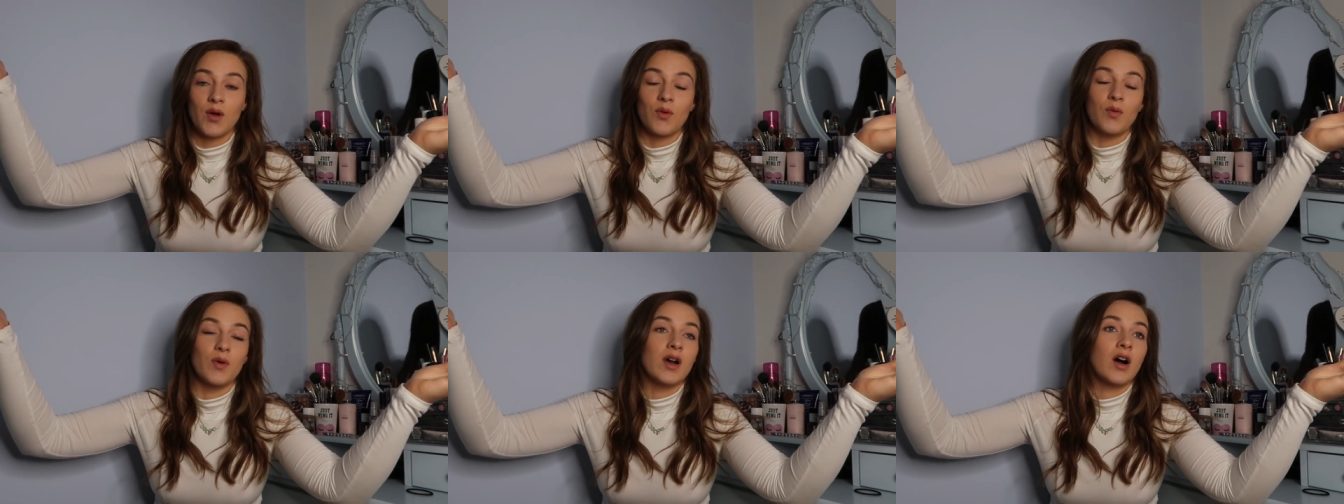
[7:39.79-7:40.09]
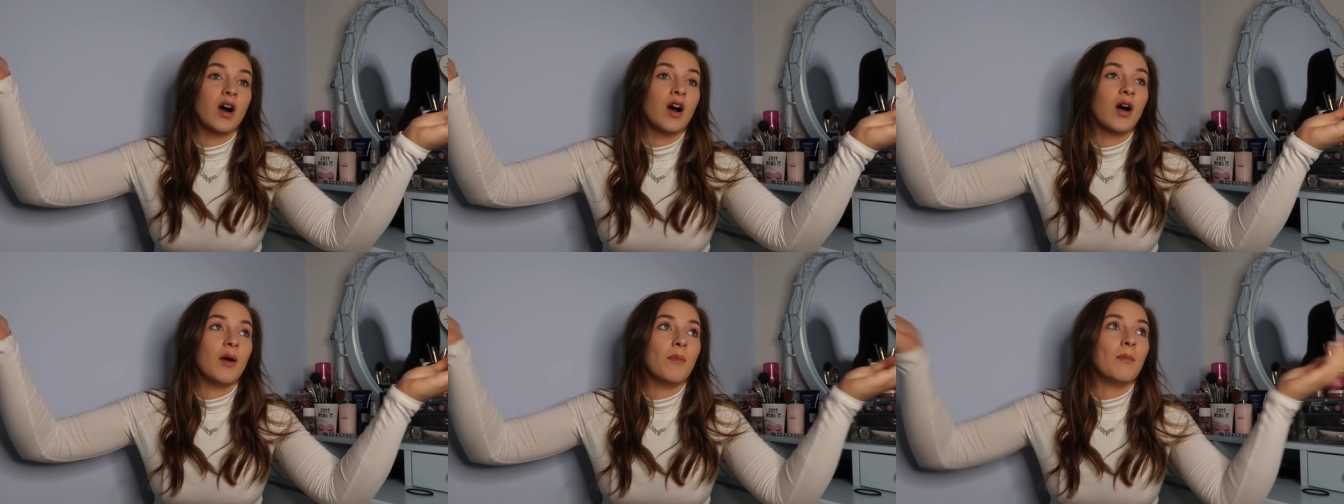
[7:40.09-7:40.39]
We
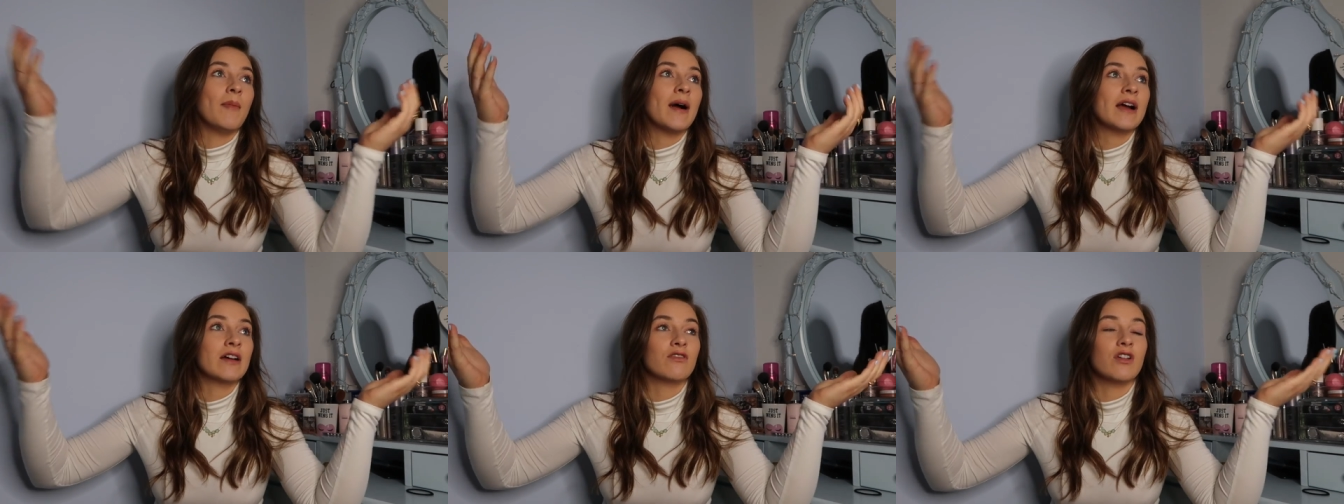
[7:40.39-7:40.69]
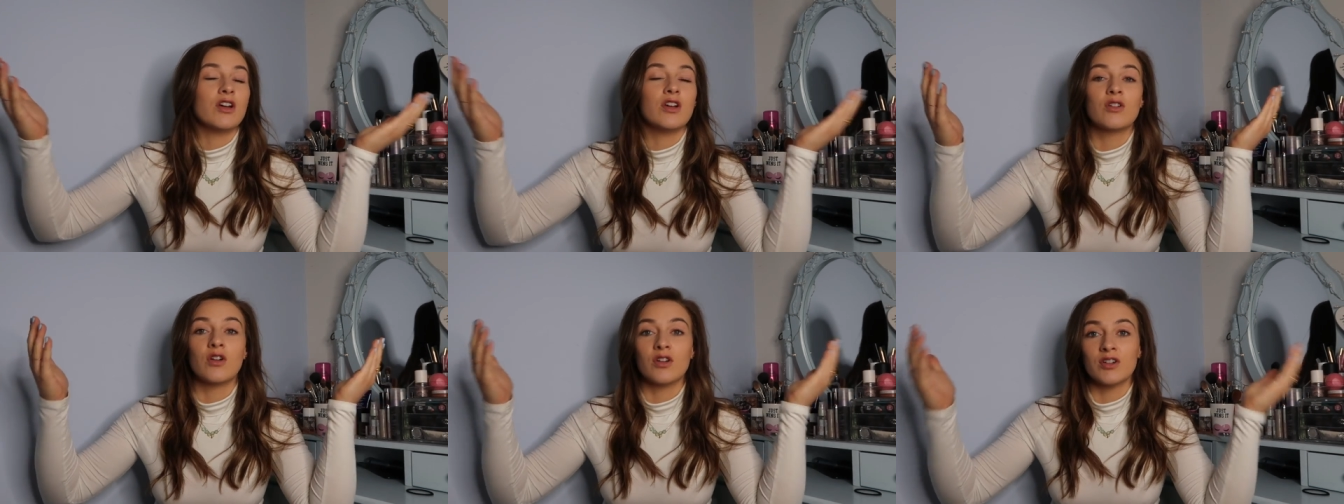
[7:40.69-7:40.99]
are
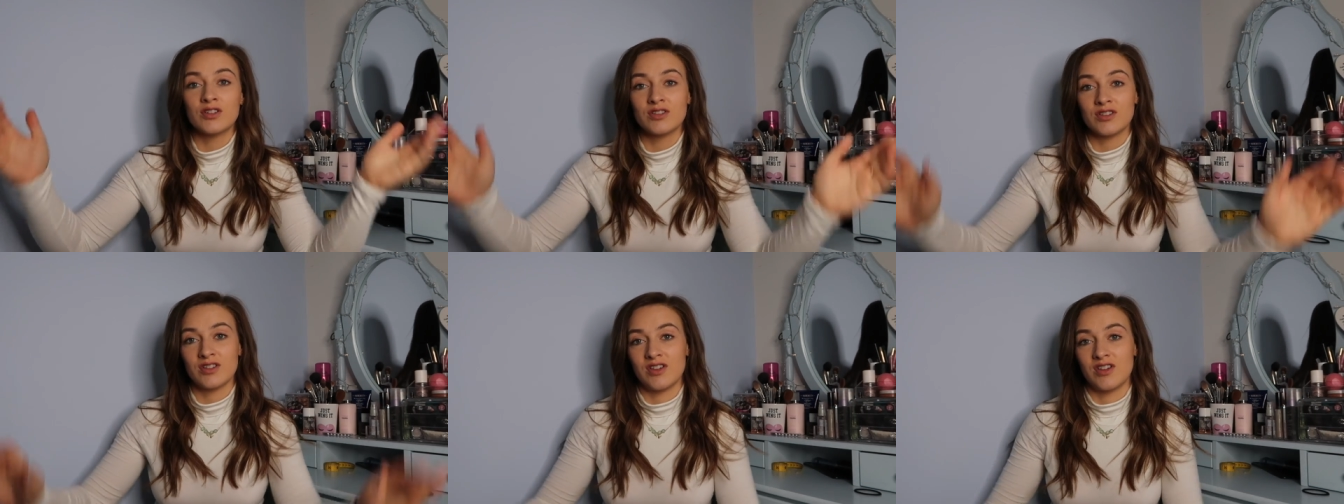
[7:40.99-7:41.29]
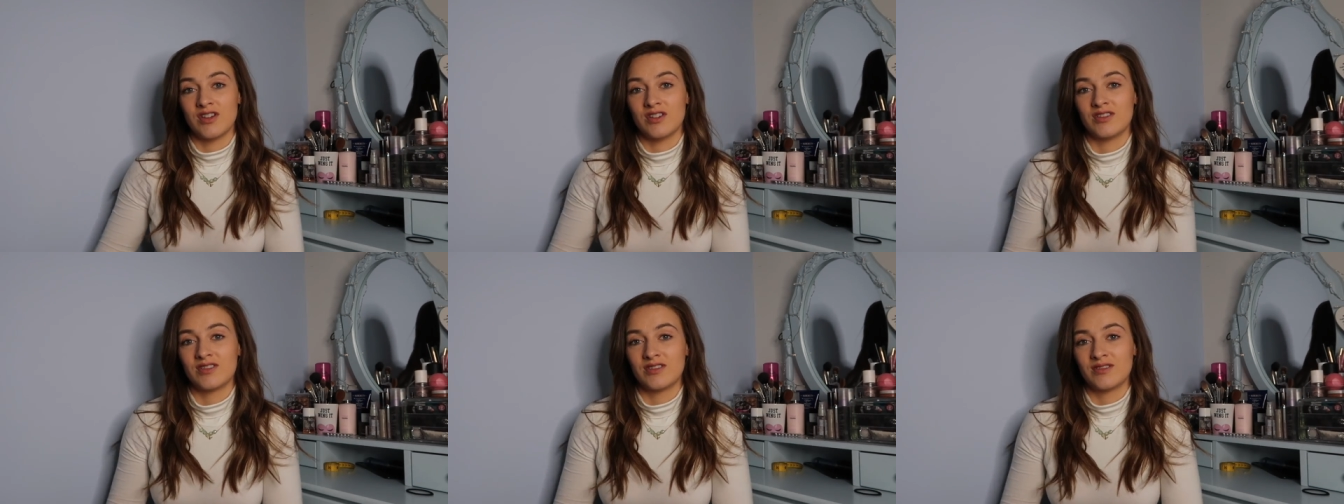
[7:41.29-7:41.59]
macro
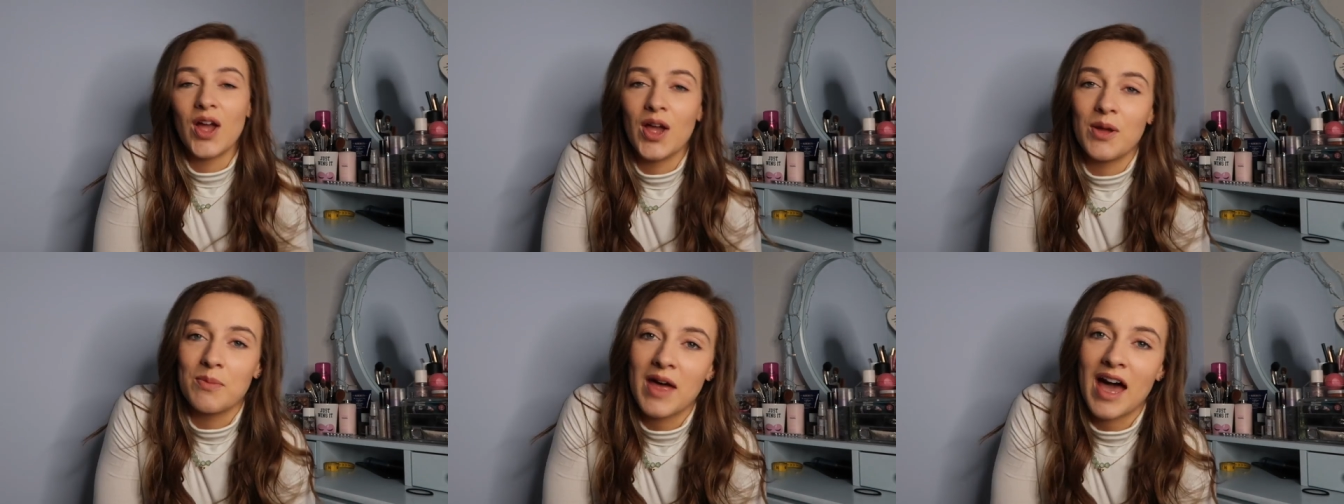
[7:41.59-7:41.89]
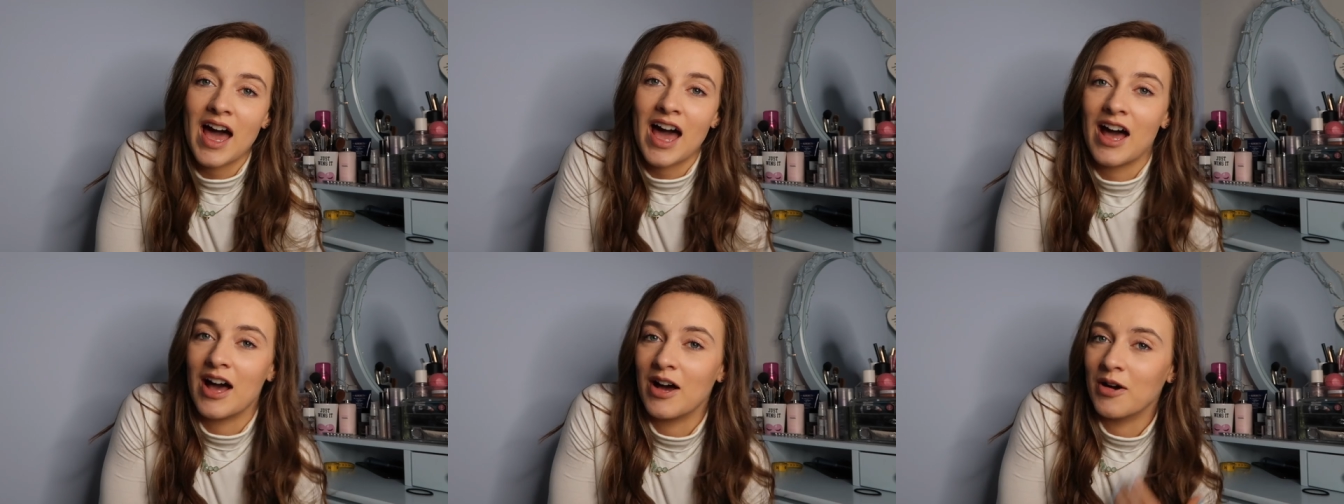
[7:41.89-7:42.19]
connoisseurs. Hope
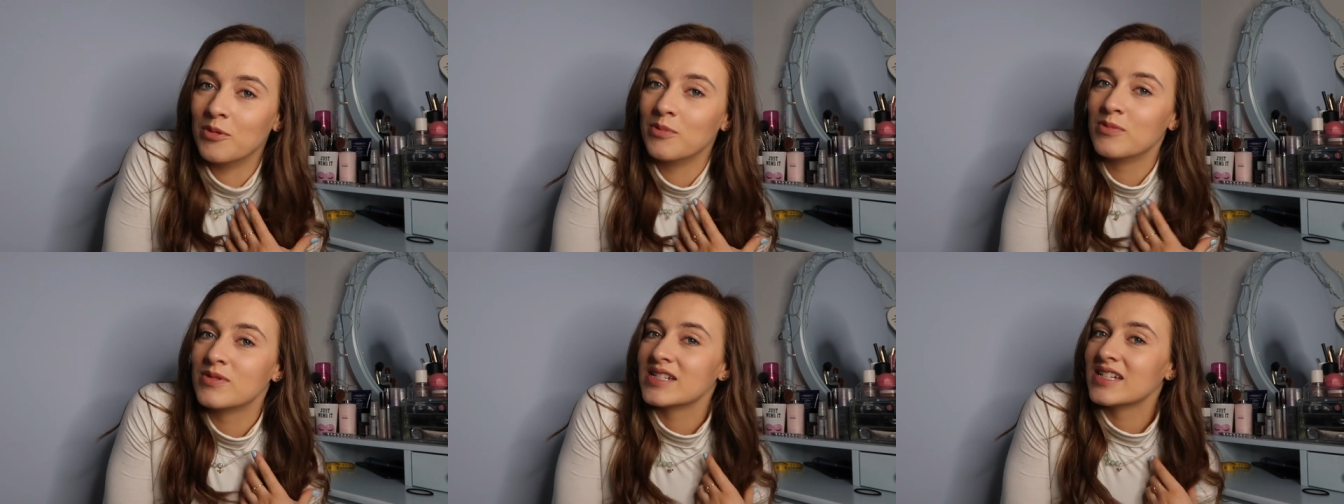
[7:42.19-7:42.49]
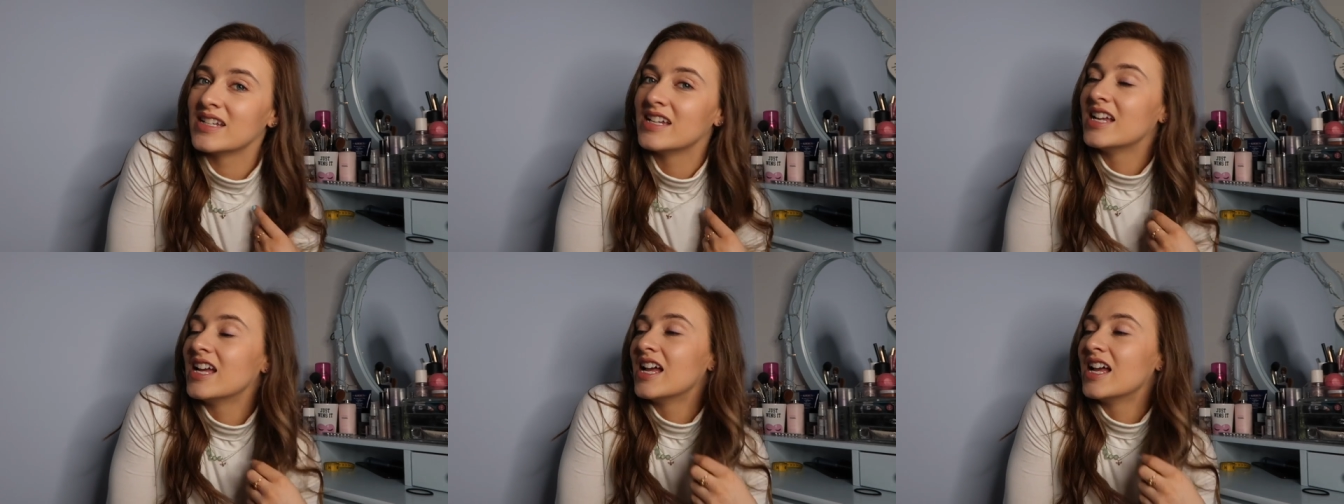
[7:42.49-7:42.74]
that helped.